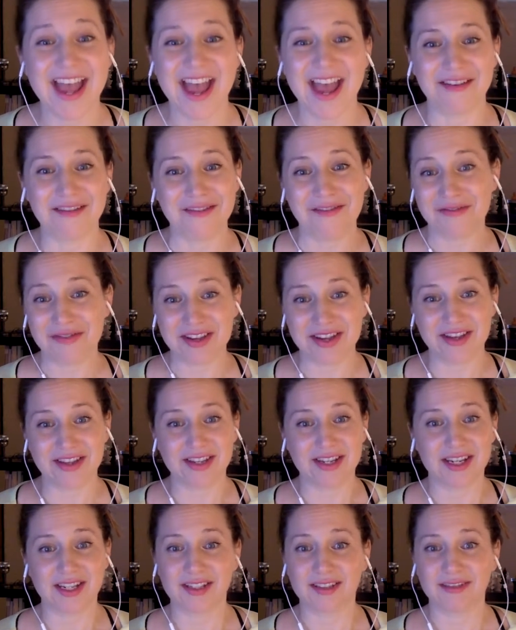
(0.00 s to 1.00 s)
and
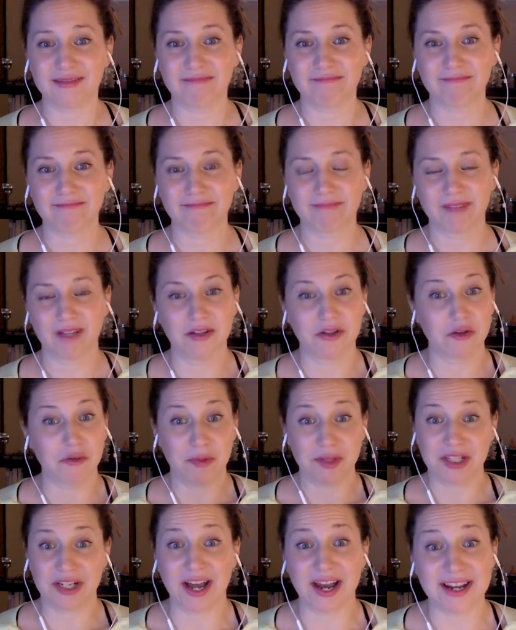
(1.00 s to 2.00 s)
feeling a little
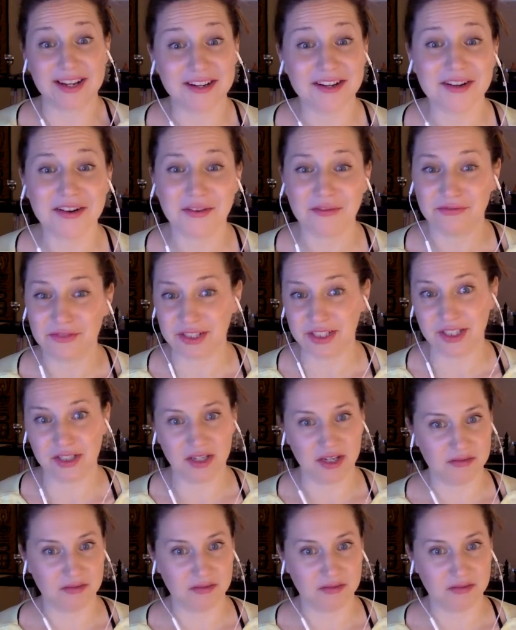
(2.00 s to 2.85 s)
bit tired and feeling